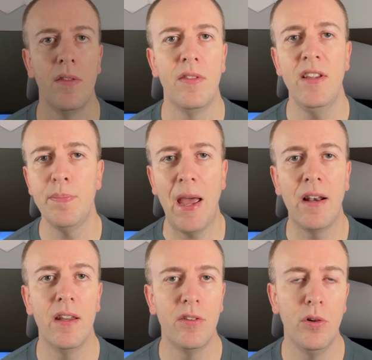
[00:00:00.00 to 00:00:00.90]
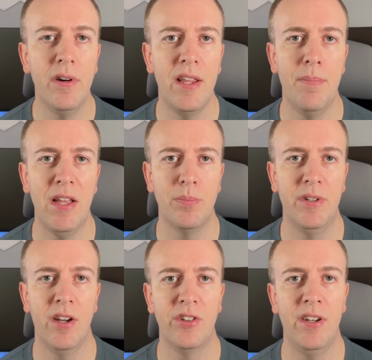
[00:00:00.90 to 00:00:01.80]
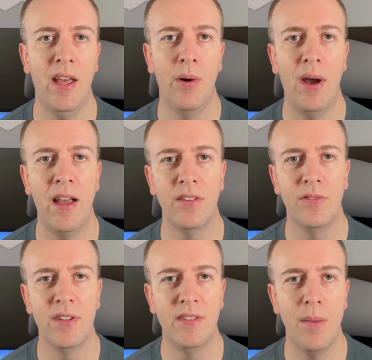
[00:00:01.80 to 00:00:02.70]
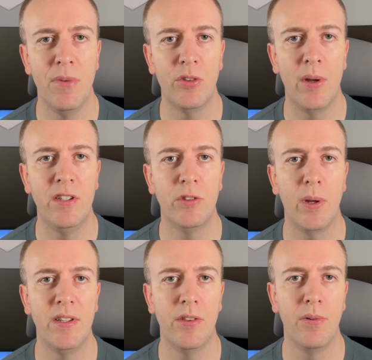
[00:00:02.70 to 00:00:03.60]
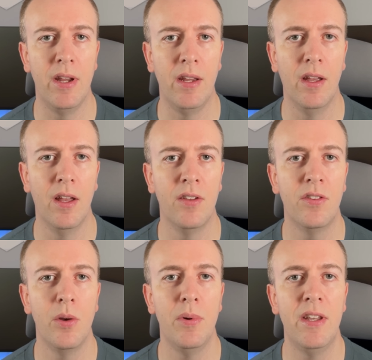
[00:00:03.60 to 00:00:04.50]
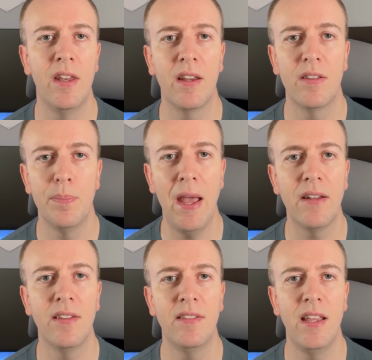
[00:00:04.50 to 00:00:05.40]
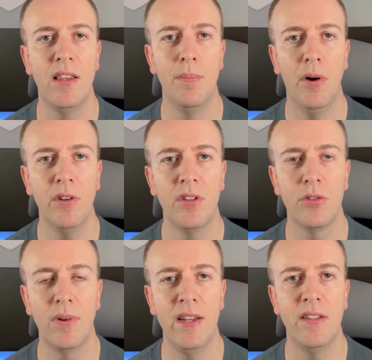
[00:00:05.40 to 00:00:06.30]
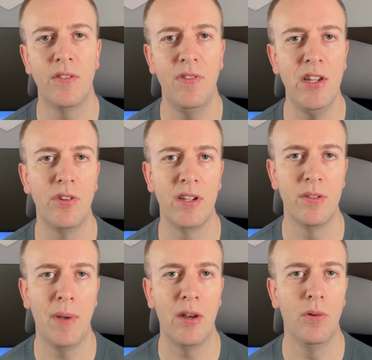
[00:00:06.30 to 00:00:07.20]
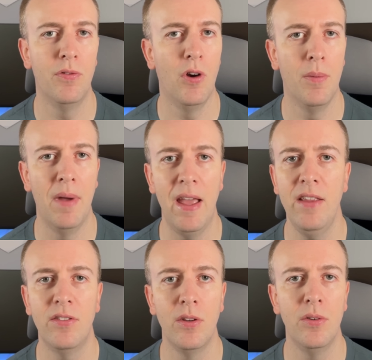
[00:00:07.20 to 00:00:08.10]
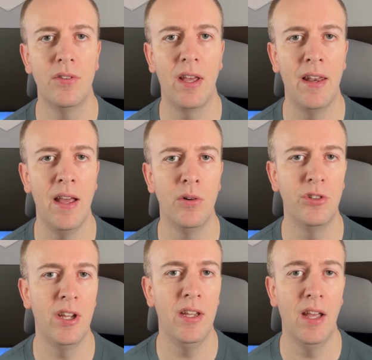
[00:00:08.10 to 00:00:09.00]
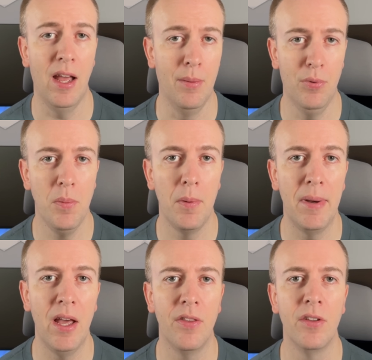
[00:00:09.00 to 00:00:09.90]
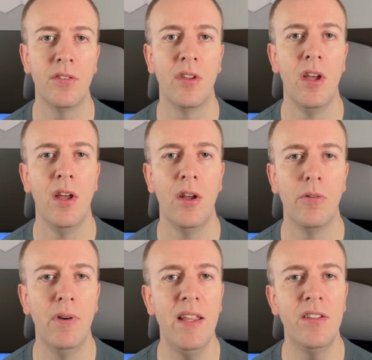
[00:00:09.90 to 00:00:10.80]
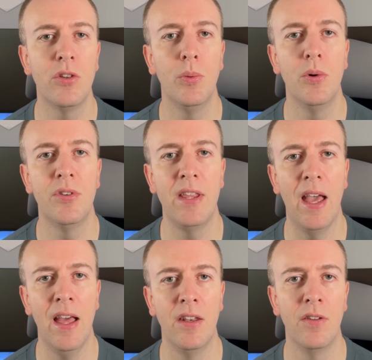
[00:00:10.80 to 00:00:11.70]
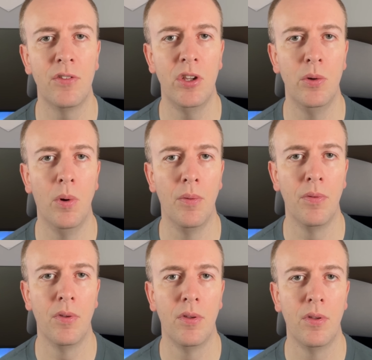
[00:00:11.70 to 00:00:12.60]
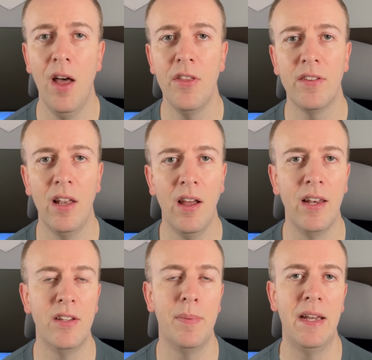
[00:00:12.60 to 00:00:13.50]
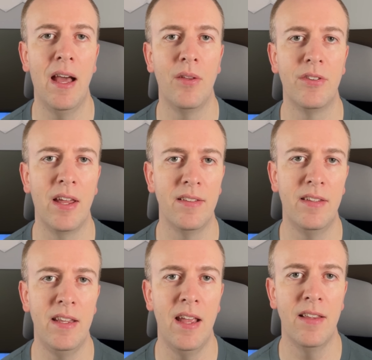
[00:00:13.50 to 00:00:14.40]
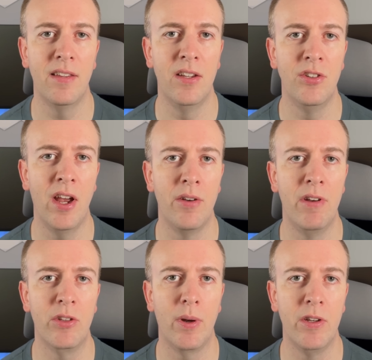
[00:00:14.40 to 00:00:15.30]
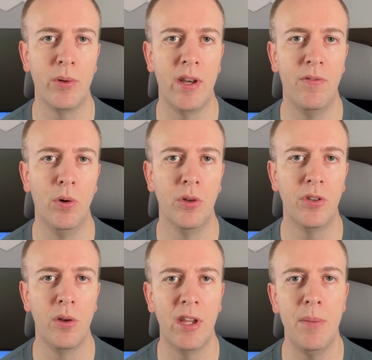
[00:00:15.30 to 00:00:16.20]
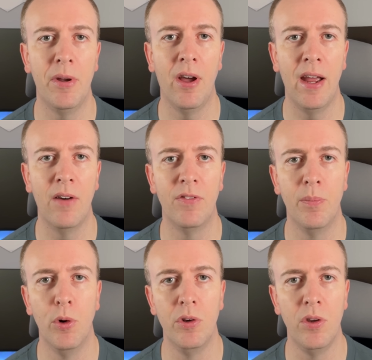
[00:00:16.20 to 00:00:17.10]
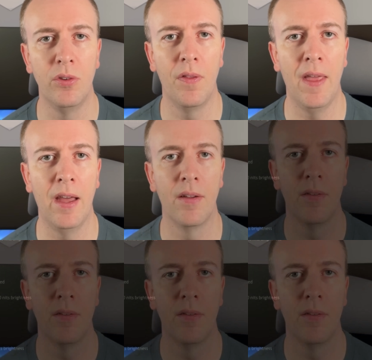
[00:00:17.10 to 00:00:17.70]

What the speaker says: This panel is already in mass production now as of December 2023, and so we'd expect to see the monitors released featuring this panel from Asus and LG, and probably others, released towards the end of Q1. Others are likely to be announced at CES in January 2024, so keep an eye out for more news on that.